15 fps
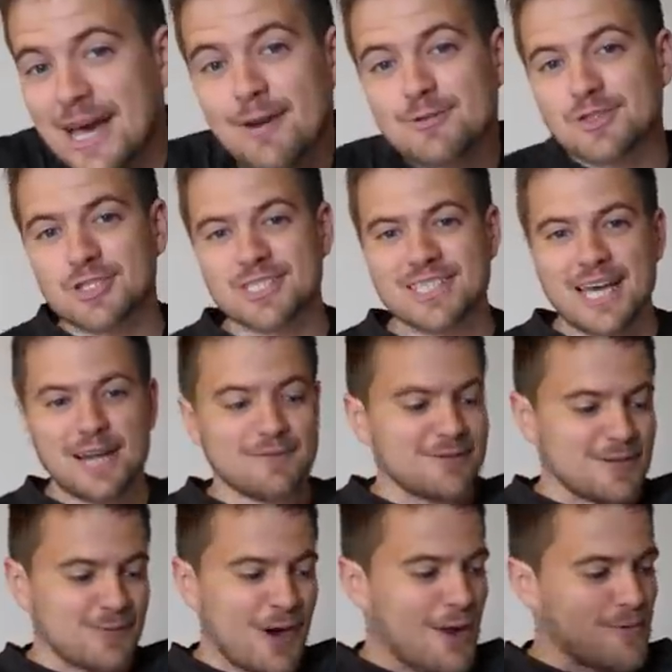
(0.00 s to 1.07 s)
that was just the end of
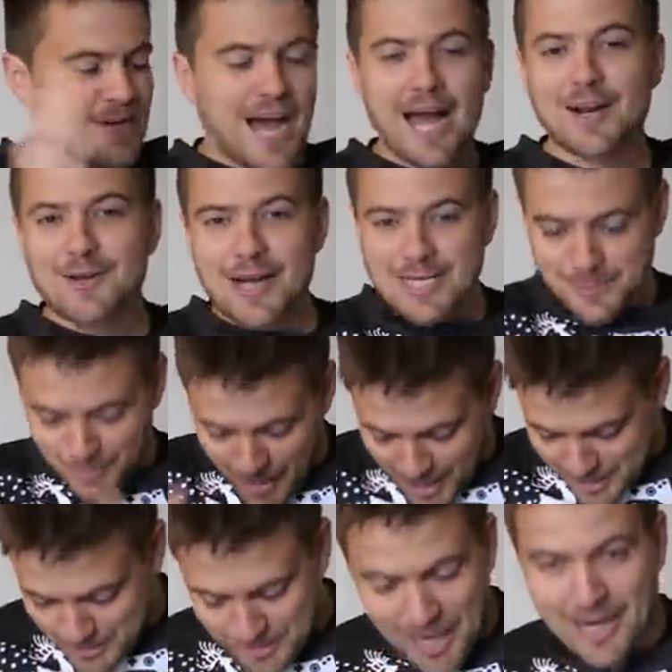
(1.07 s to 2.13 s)
it, right? We got our
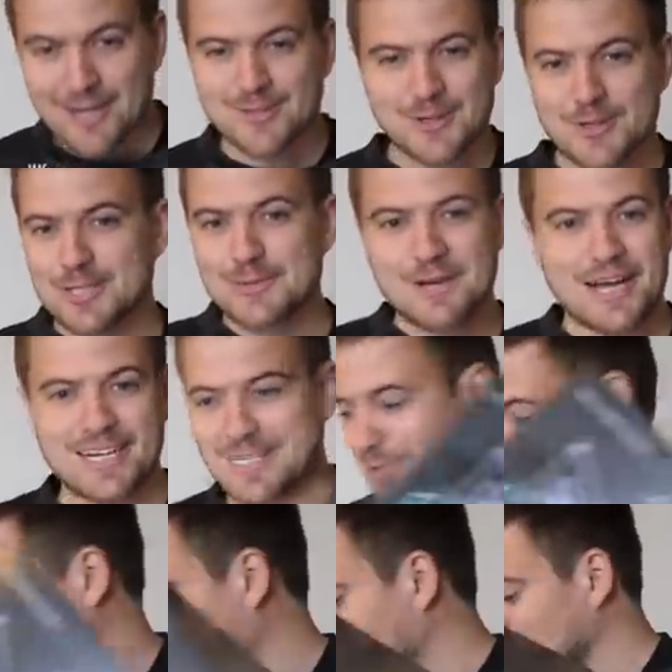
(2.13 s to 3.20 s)
Xbox, we got our jersey, we got a
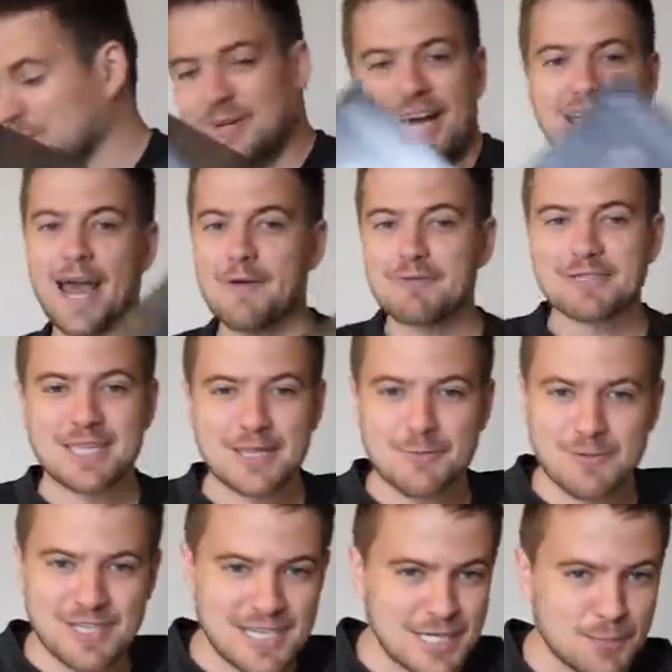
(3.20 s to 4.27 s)
controller, we got everything that
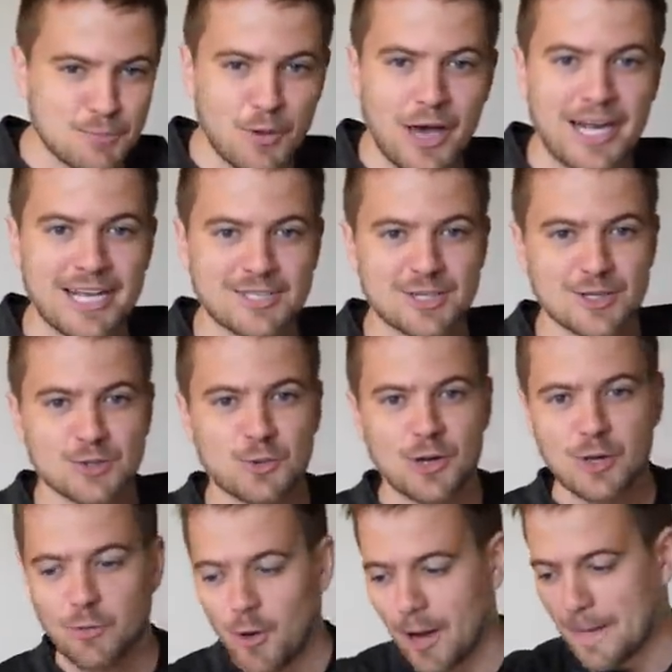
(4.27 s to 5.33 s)
we need to play NHL
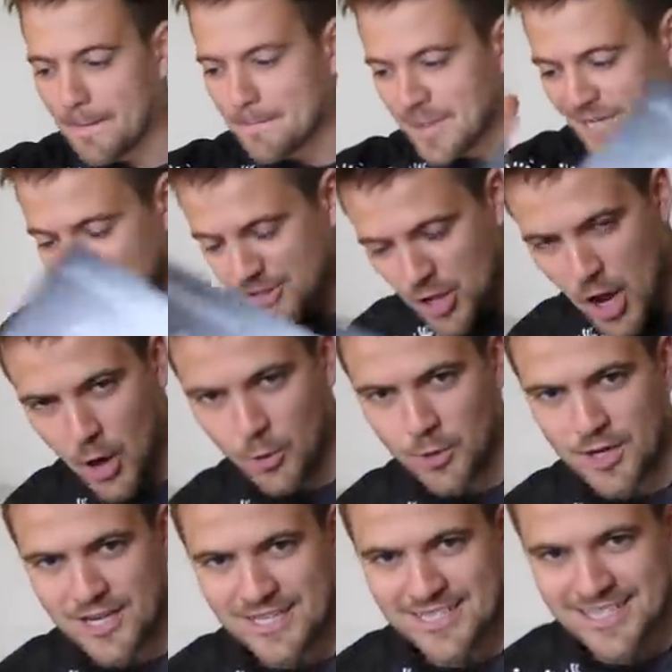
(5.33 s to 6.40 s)
21, but no.
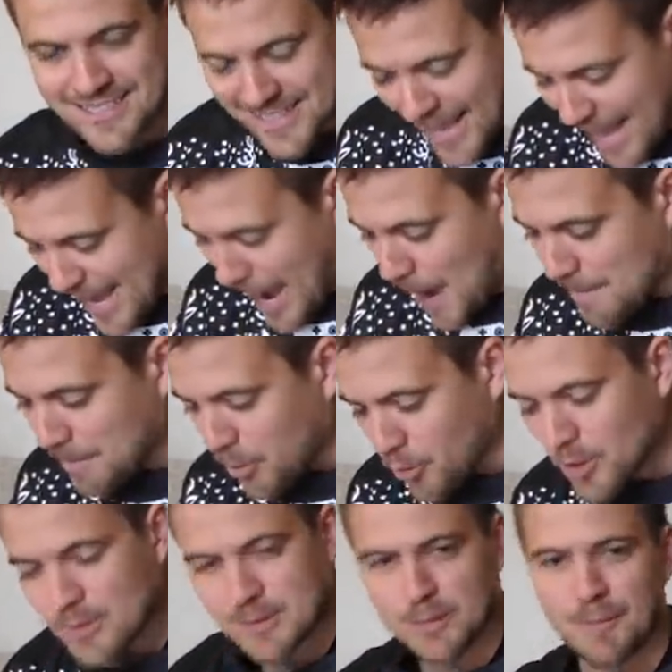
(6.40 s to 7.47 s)
Today, I
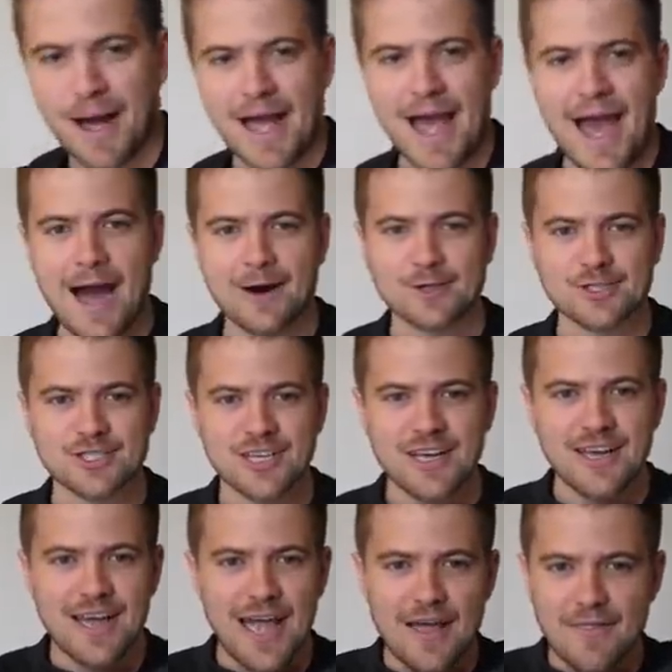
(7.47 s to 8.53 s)
pulled to my house
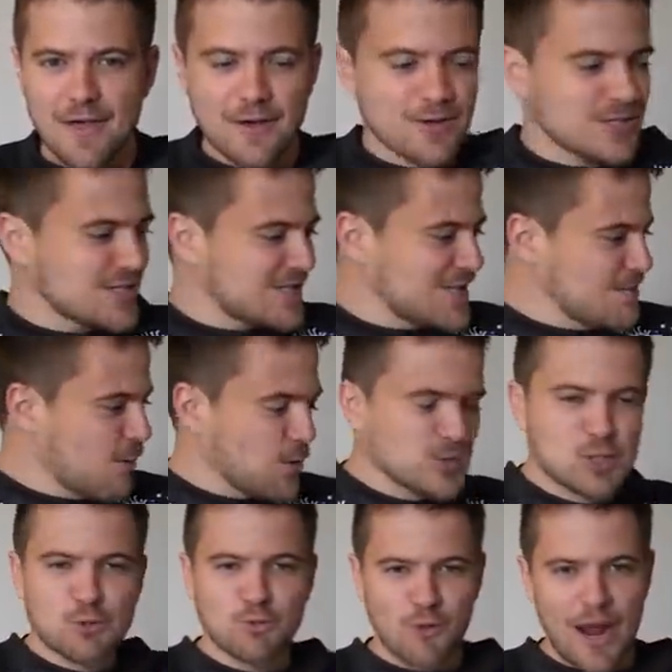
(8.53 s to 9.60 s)
and there is the
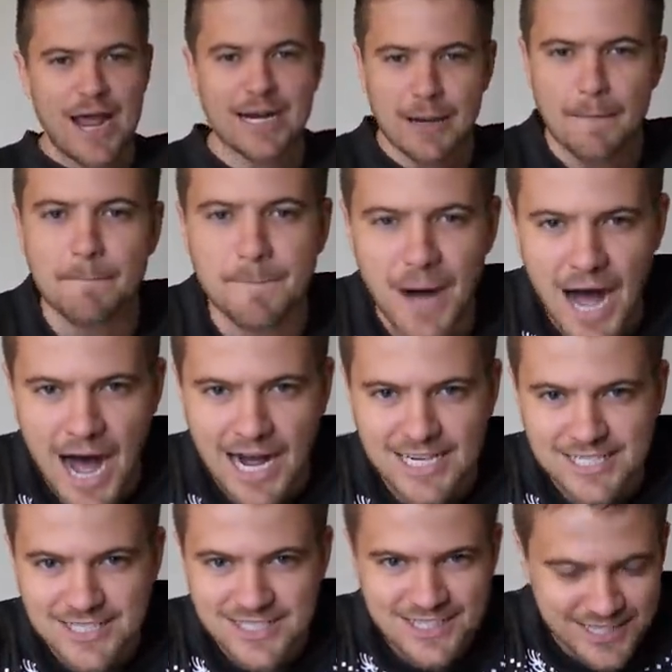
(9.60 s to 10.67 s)
most random
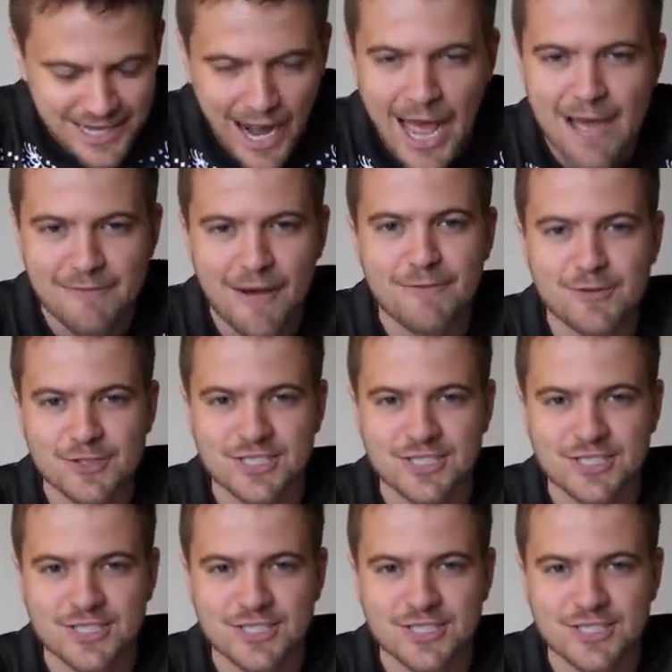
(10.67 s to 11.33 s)
box that I have ever